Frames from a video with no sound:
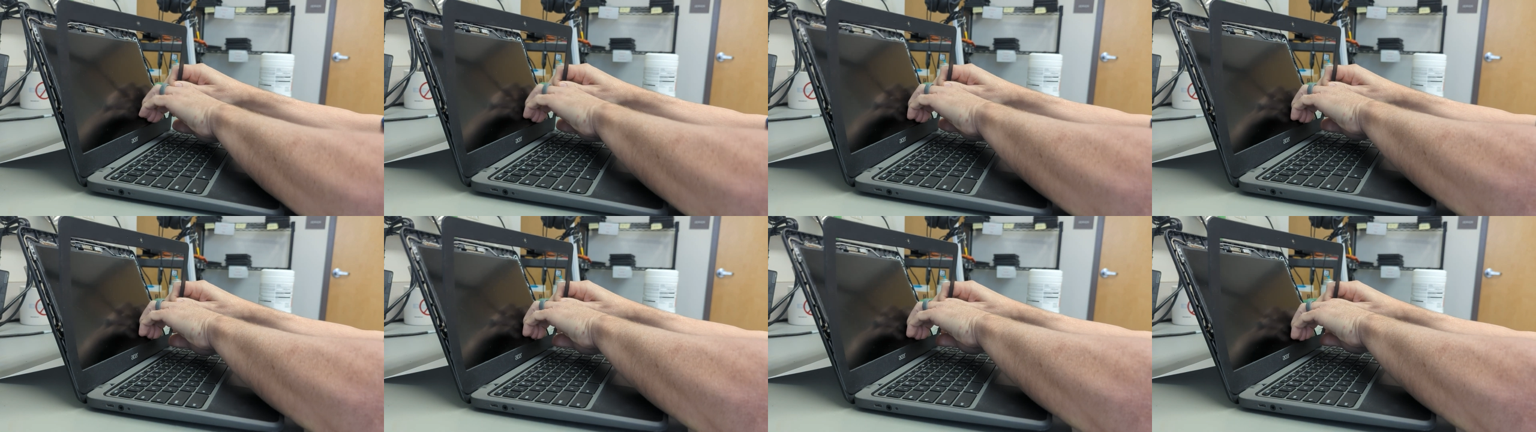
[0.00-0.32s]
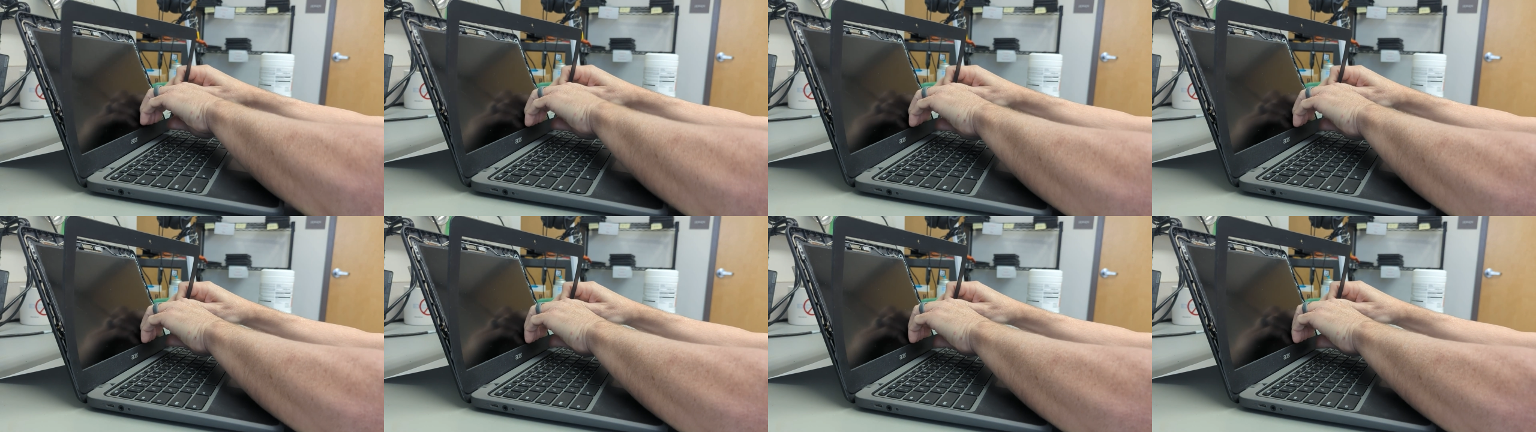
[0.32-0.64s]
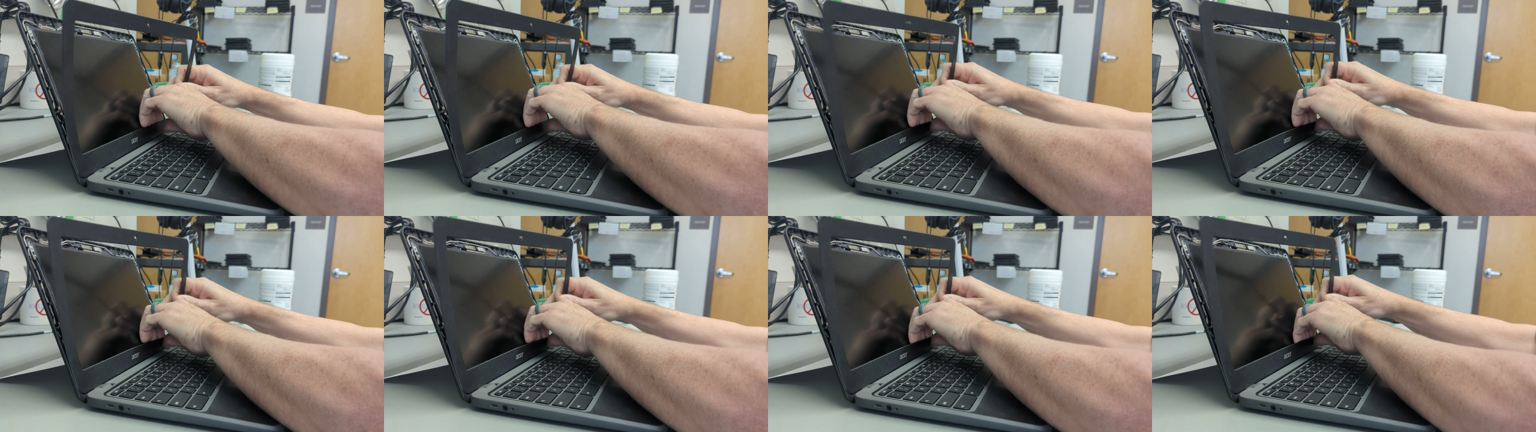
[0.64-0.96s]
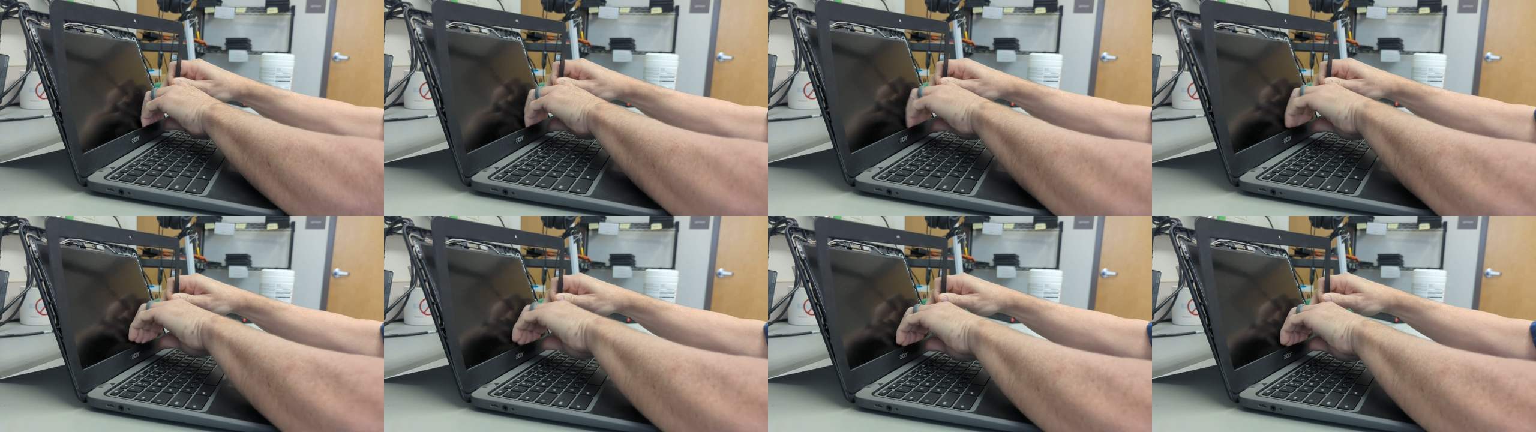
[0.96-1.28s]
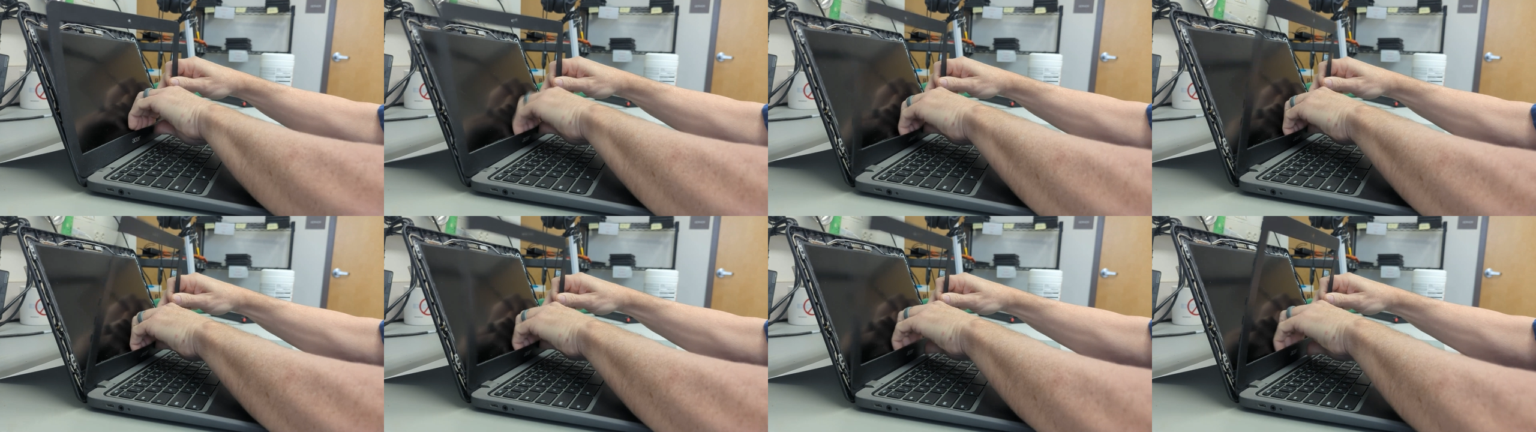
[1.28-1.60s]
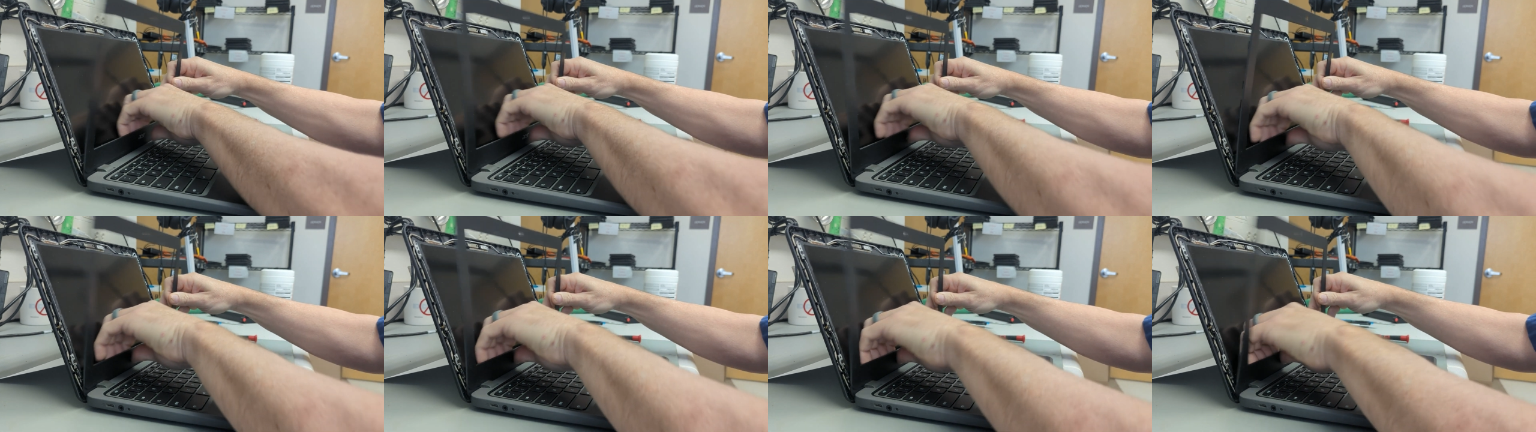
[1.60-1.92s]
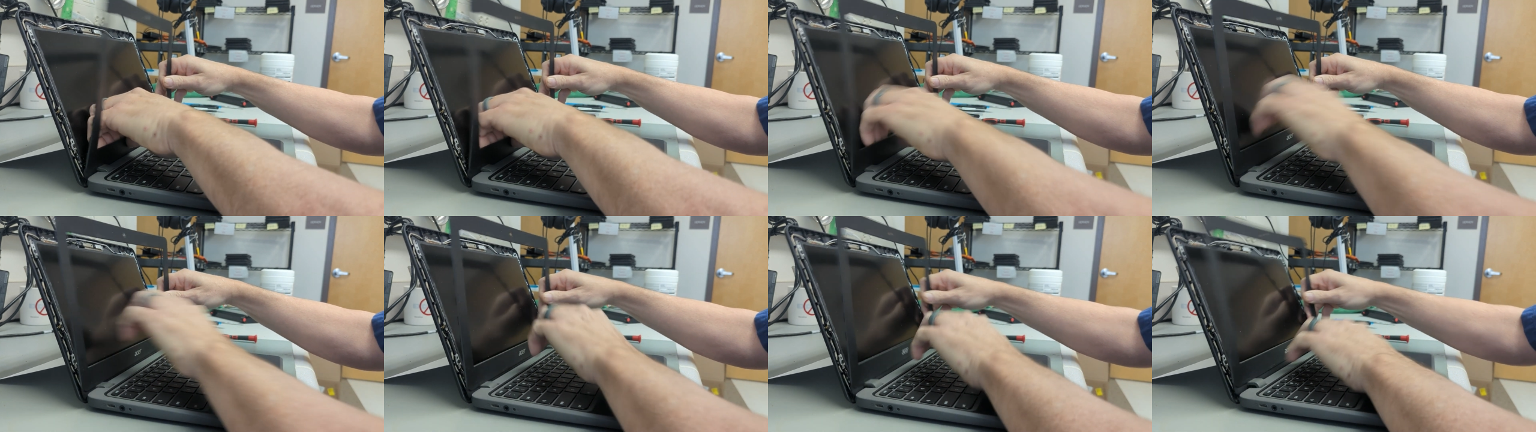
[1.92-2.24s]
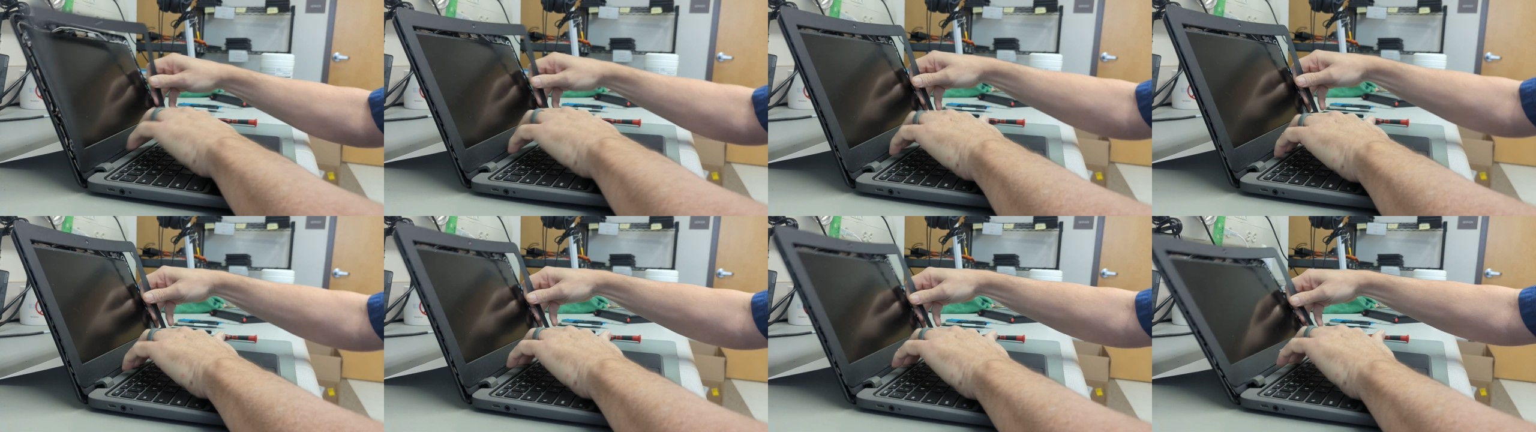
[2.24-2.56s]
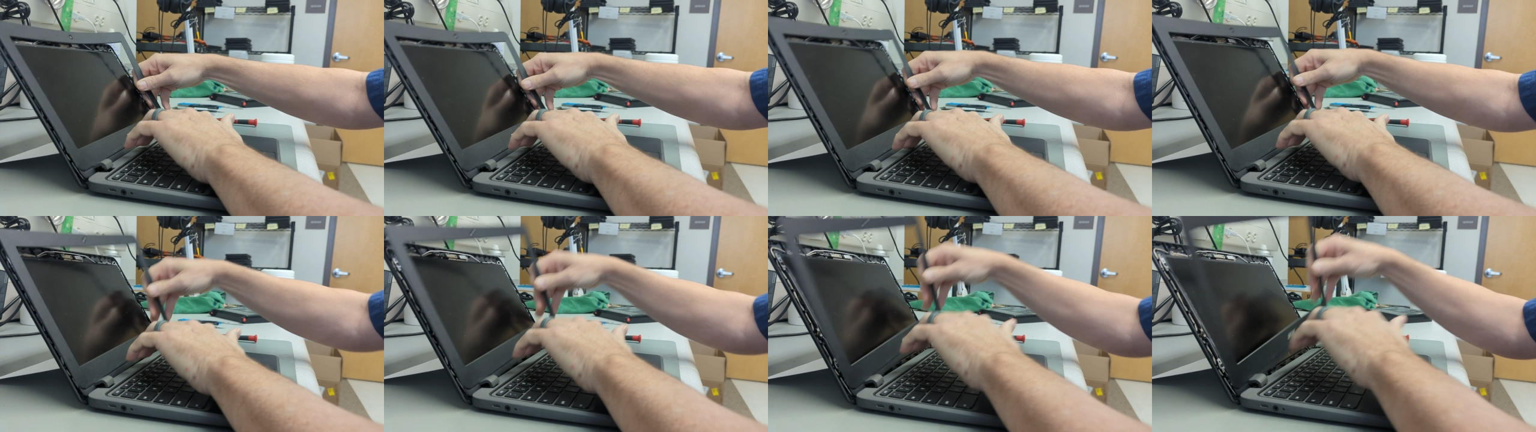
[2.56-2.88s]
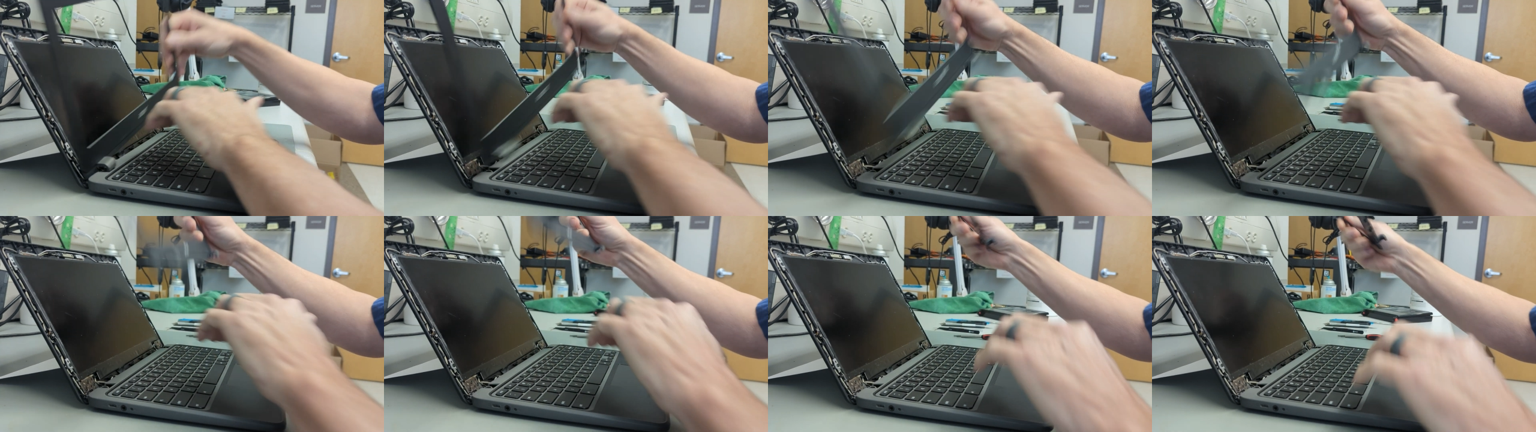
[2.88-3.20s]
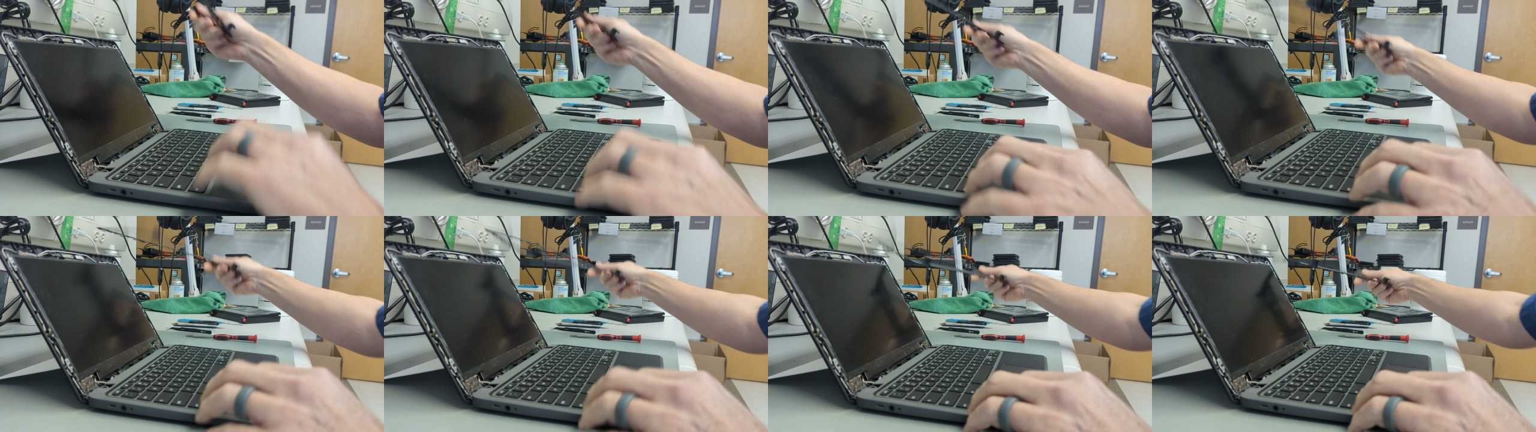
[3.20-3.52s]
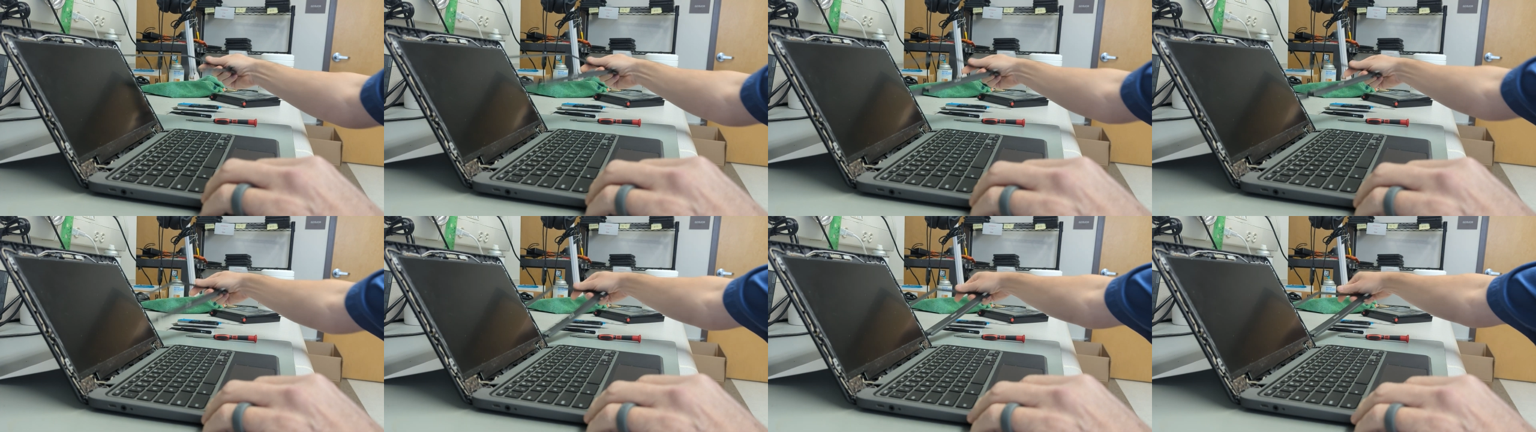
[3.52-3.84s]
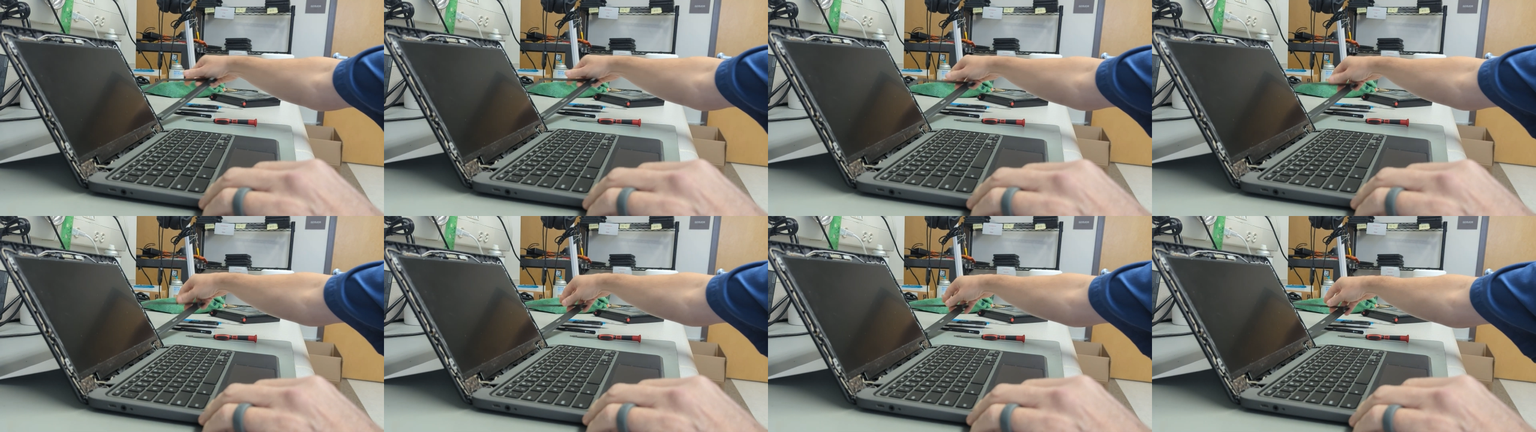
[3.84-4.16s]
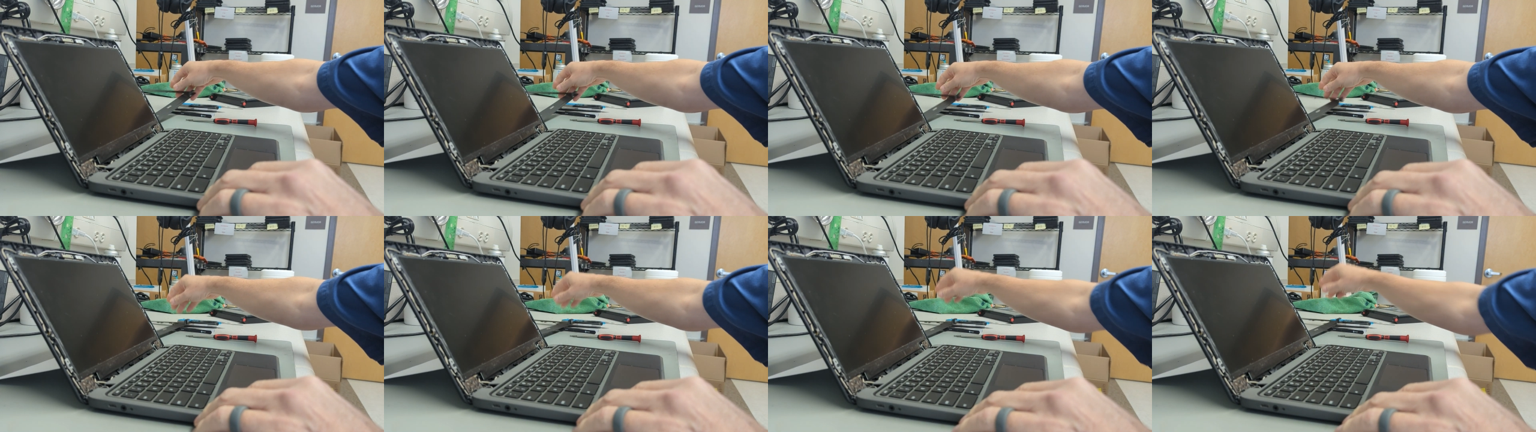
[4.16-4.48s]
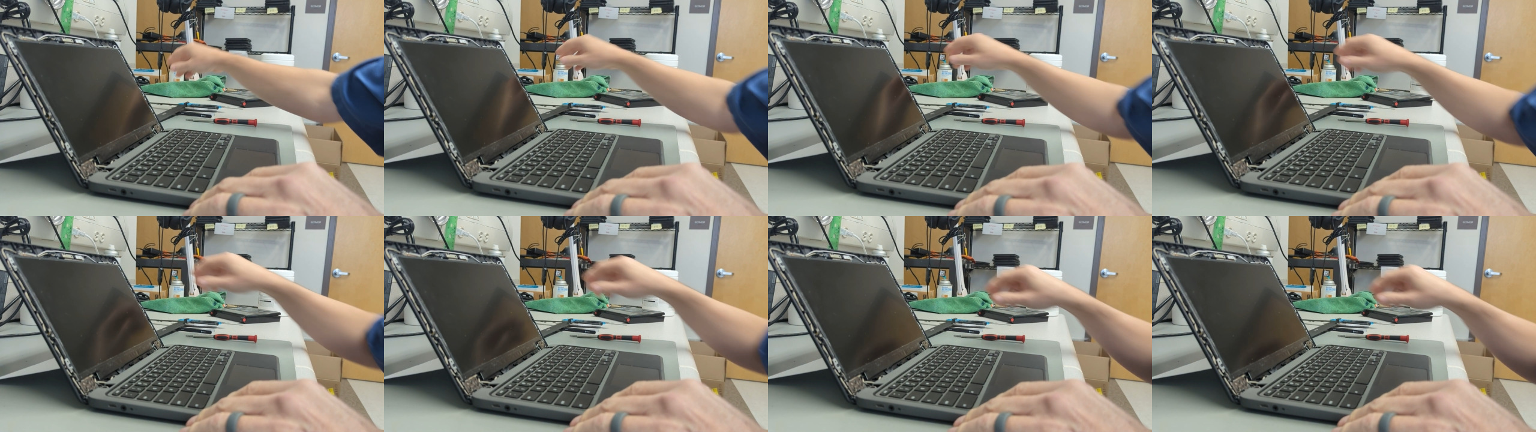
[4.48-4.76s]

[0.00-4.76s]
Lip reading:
[unreadable: no face in view]